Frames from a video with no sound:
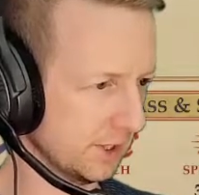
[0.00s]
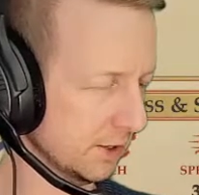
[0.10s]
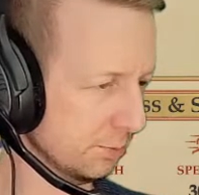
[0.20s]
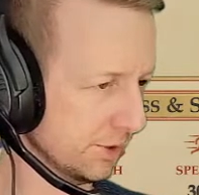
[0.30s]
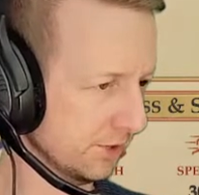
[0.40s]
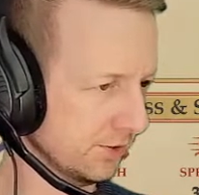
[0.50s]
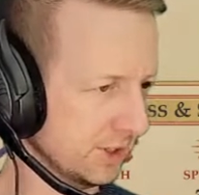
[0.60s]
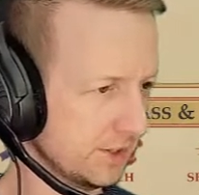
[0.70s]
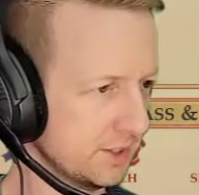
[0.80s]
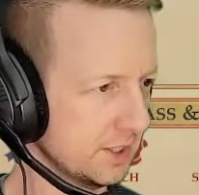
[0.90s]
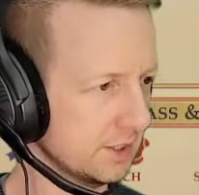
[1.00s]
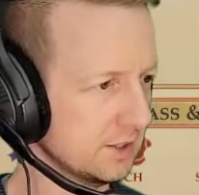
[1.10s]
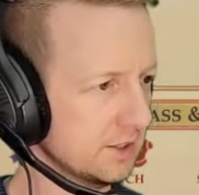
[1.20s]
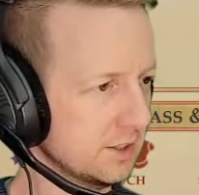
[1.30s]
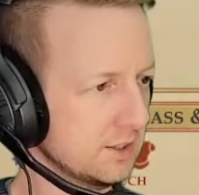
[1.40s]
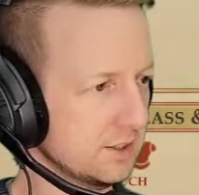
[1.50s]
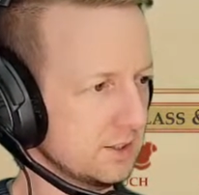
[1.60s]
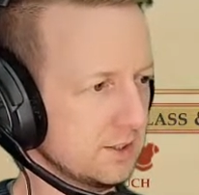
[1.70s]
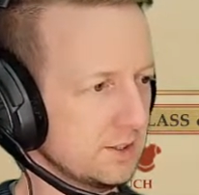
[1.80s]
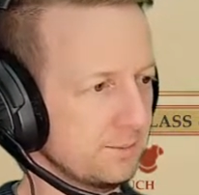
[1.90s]
helping us out here.
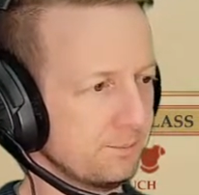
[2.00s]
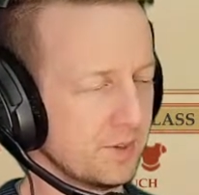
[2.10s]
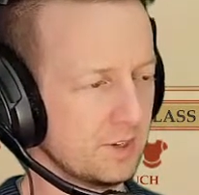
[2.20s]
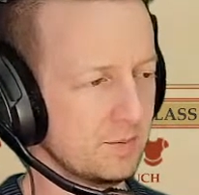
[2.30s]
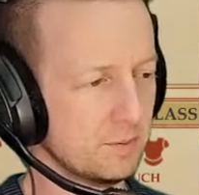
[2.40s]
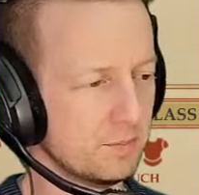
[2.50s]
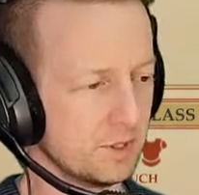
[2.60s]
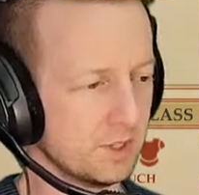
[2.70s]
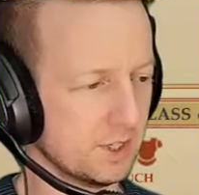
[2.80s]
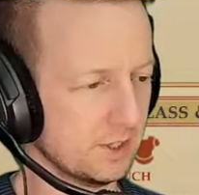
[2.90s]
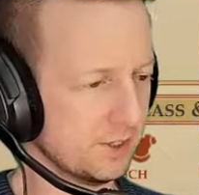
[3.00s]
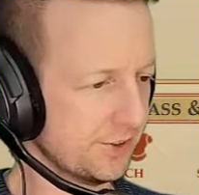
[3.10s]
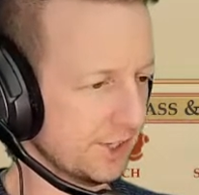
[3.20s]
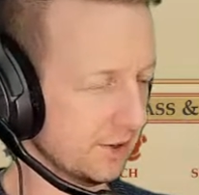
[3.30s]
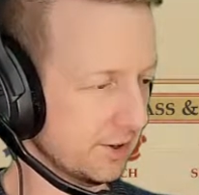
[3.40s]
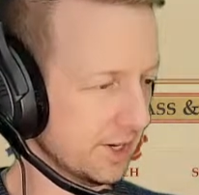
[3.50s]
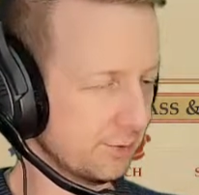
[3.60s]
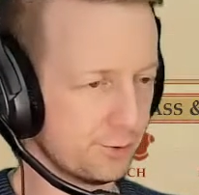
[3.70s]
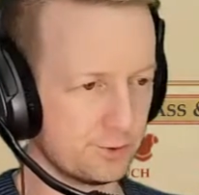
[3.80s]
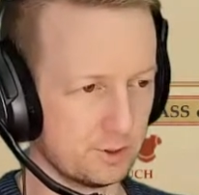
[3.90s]
We need mobility at least to get her out
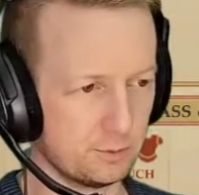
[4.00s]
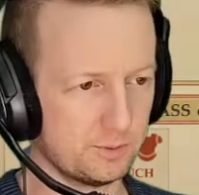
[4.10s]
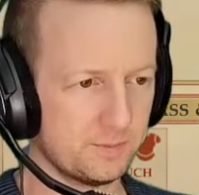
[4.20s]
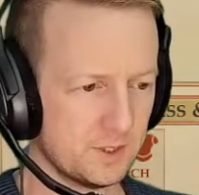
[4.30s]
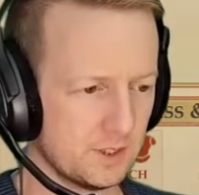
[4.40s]
of trouble.